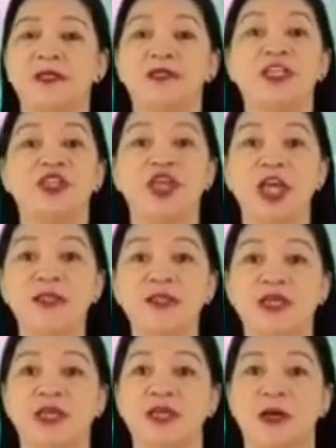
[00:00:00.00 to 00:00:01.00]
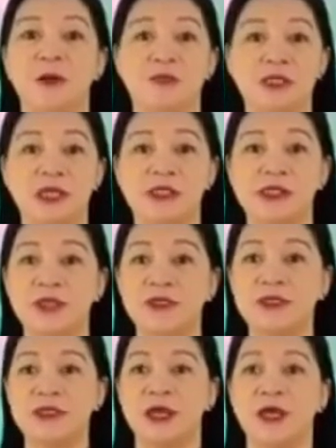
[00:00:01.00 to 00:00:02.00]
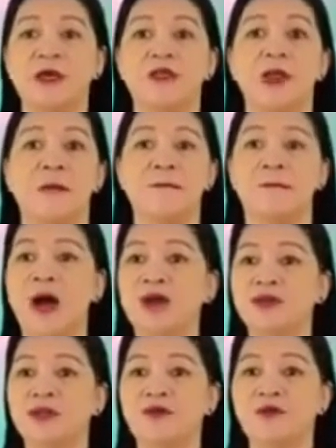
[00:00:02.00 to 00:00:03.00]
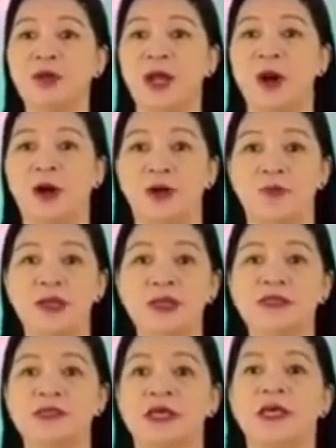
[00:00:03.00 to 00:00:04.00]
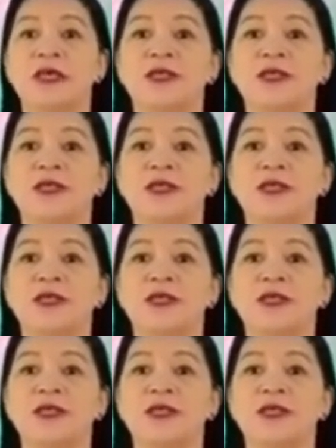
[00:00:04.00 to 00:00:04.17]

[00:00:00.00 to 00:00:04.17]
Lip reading: the changing of seasons, the bountiful harvest,